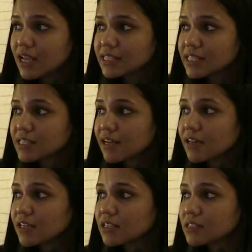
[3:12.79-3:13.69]
as I said,
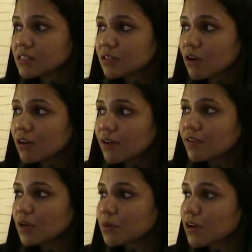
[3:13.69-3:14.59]
is a
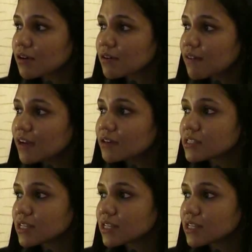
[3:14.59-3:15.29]
non-enveloped RNA virus.